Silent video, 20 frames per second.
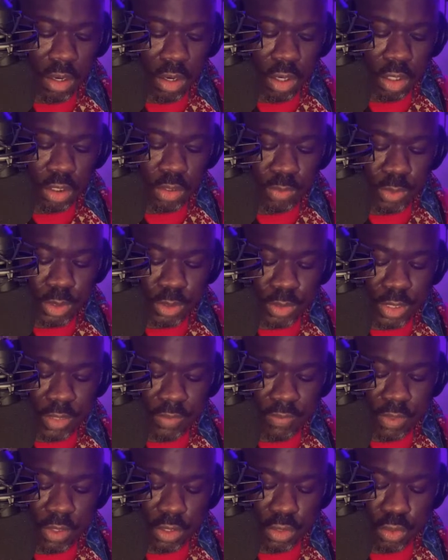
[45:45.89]
or to
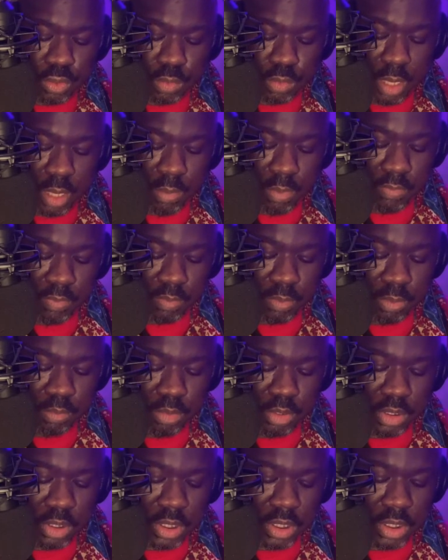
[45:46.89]
retrieve the newspaper from the
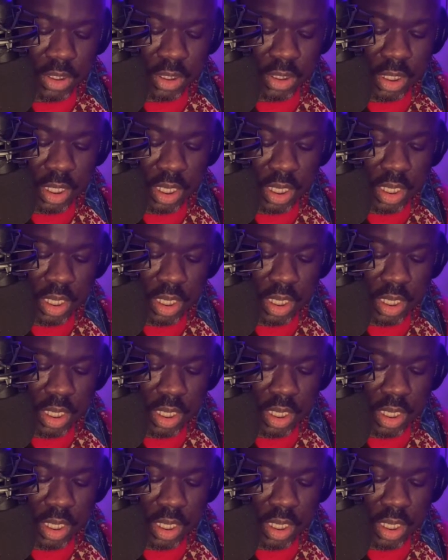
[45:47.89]
bushes,